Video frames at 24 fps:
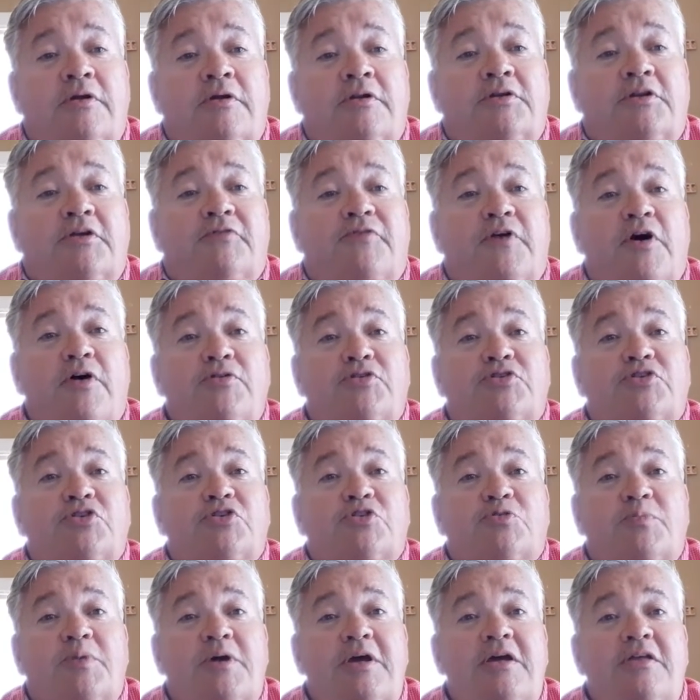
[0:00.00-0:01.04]

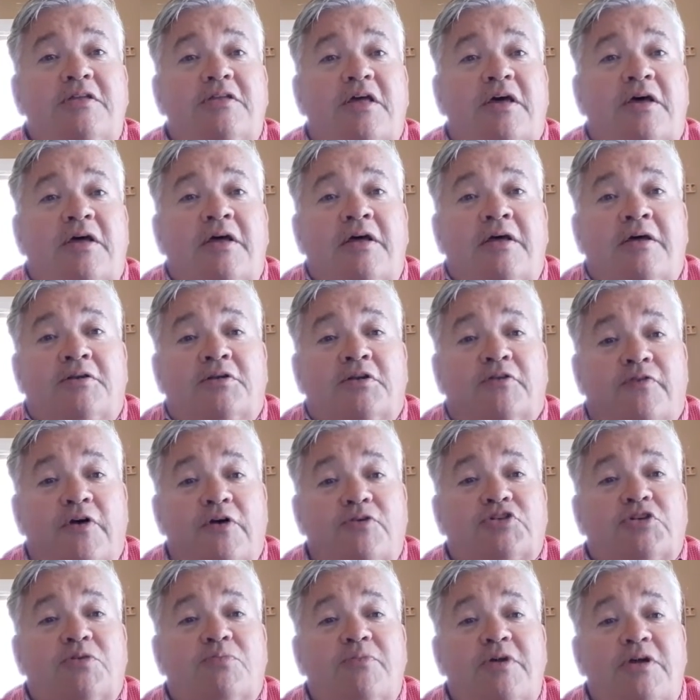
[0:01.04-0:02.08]
Devotions mean that
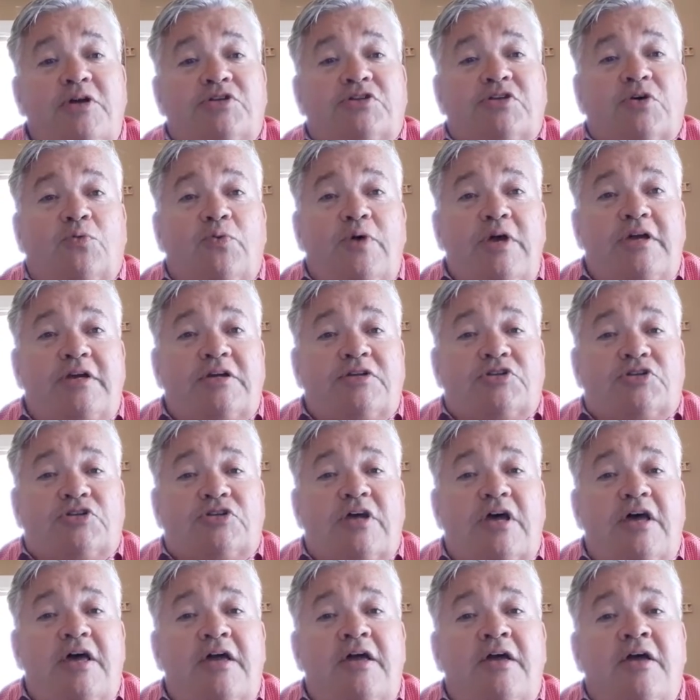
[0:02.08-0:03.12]
devotion means that we can
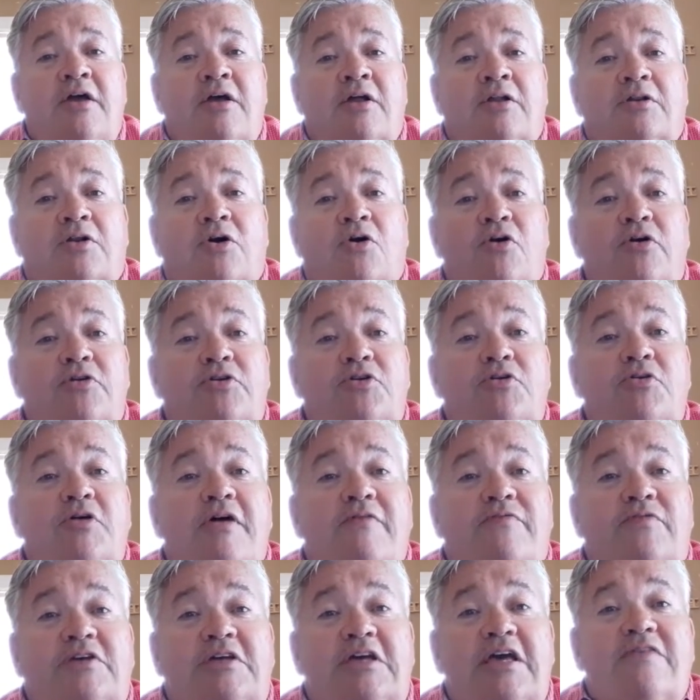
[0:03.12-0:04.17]
say, Lord, you
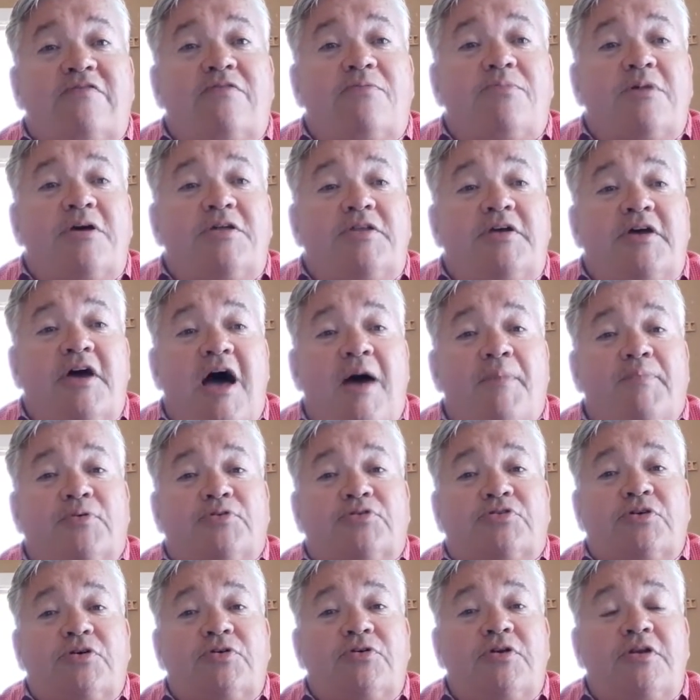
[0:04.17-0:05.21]
have given me the
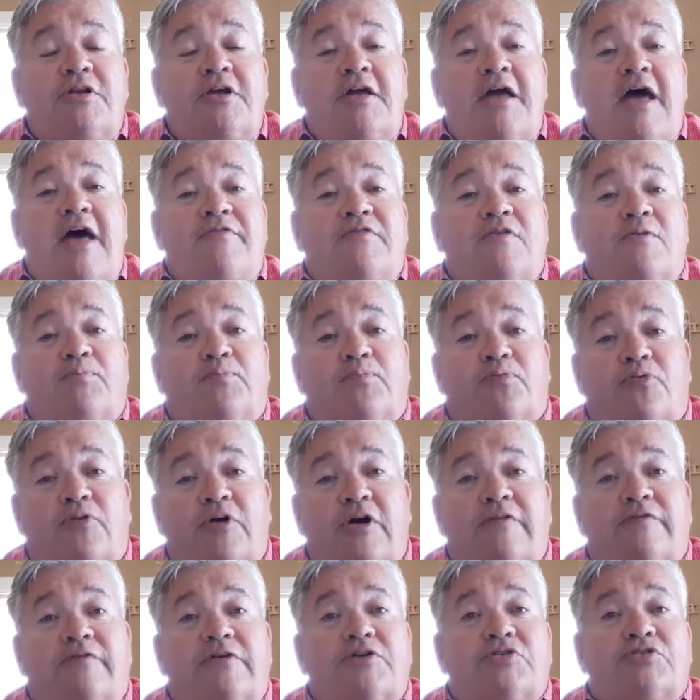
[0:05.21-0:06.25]
opportunity and the
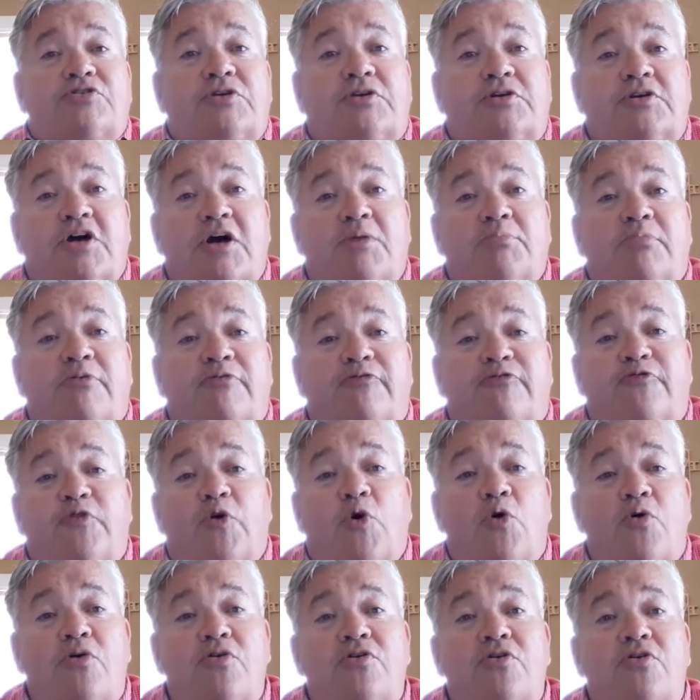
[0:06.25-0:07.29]
privilege to come
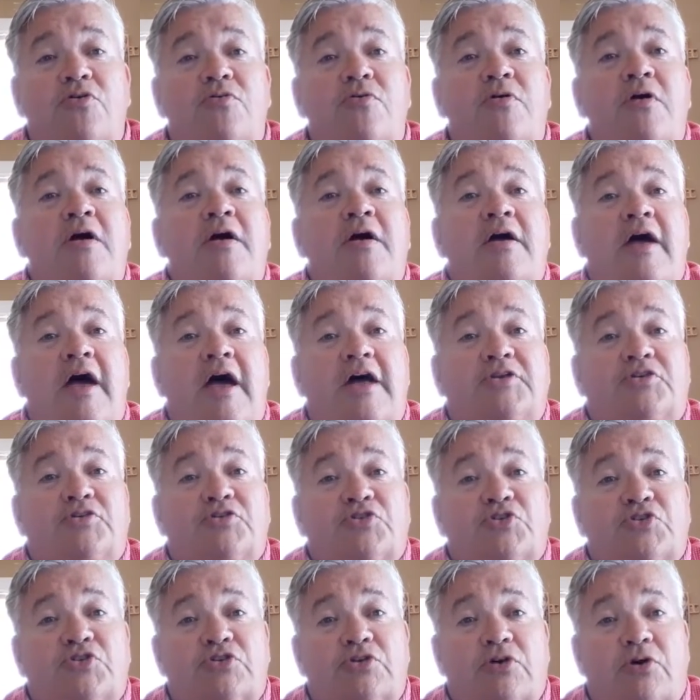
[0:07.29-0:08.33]
before you and to
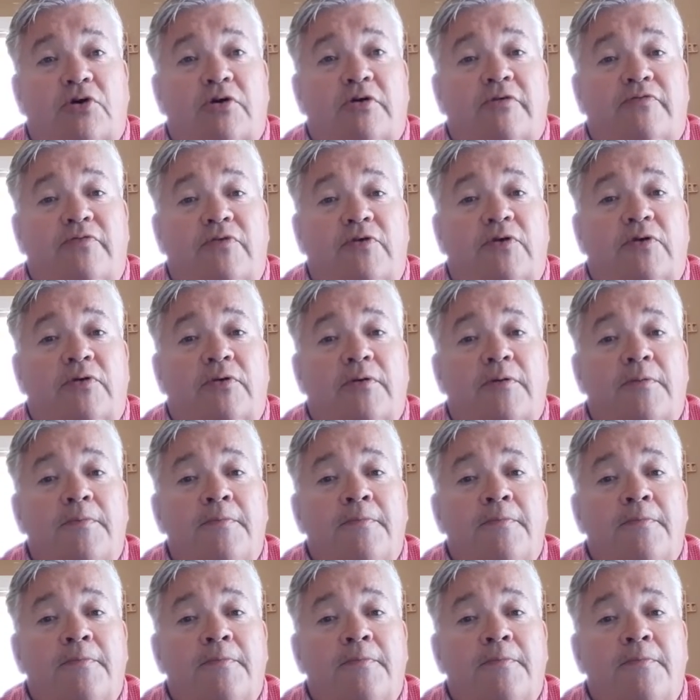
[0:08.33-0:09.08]
serve you.